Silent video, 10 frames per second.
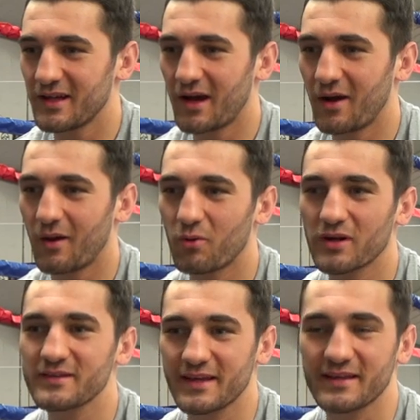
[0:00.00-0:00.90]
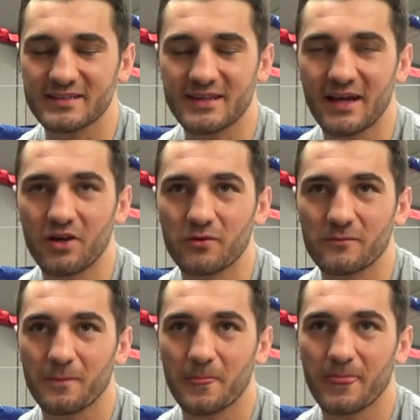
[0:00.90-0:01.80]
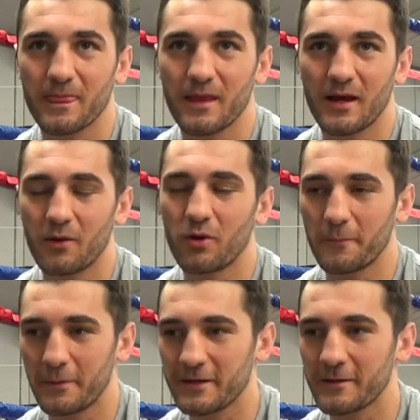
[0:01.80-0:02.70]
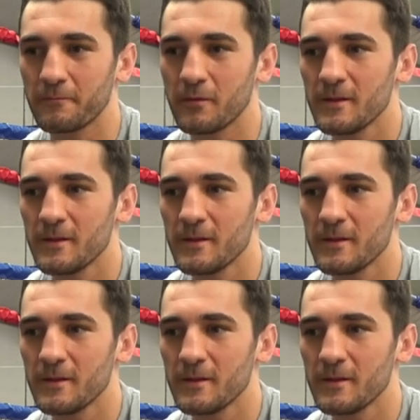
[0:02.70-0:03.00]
I want to take this guy on, and I want to beat him